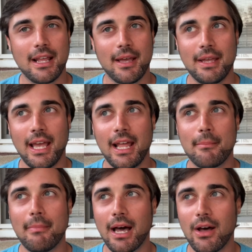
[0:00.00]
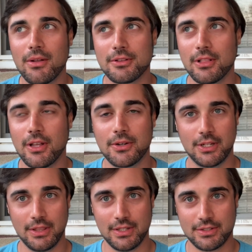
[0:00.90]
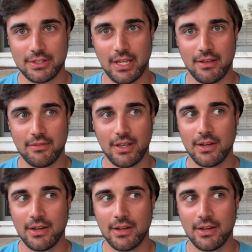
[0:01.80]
I had a ball learning this stuff.